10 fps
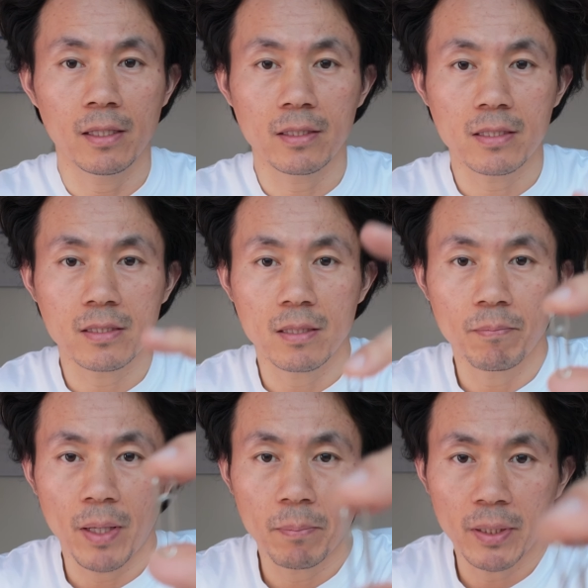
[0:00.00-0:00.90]
This is the
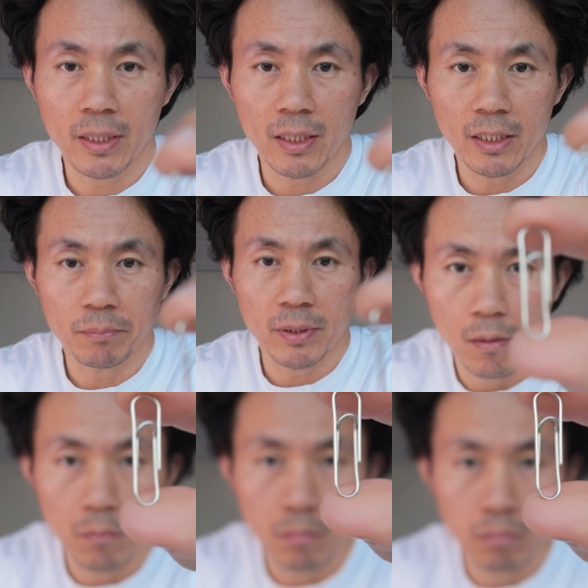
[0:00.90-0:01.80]
paper clip.
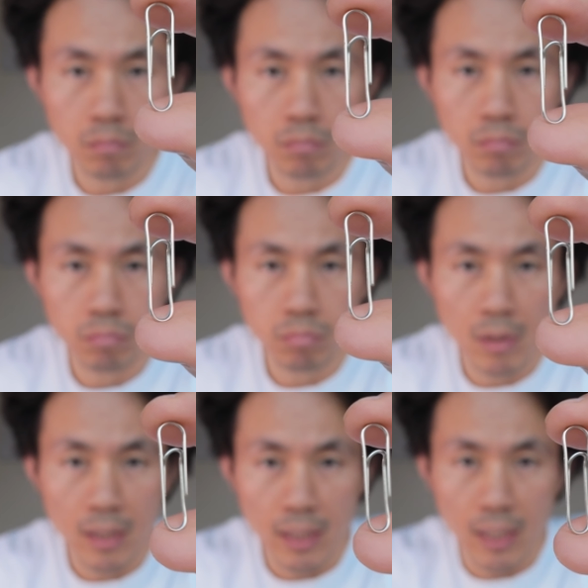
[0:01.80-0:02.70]

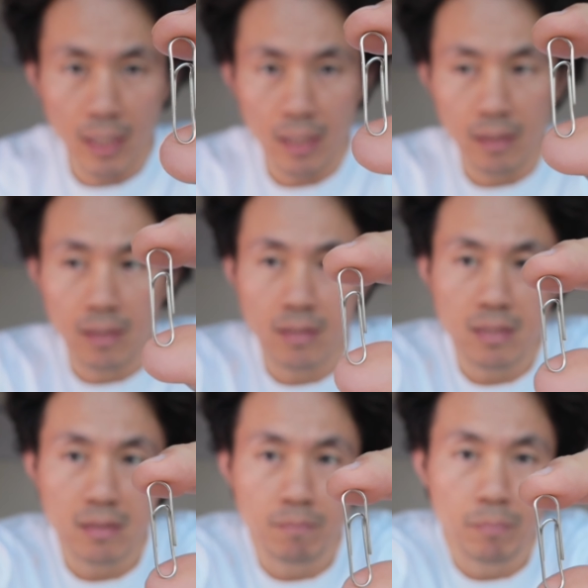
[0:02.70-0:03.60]
And this
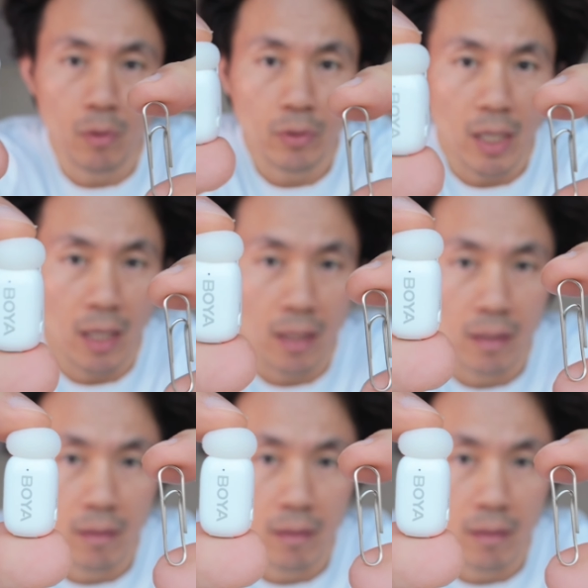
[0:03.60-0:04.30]
is Boya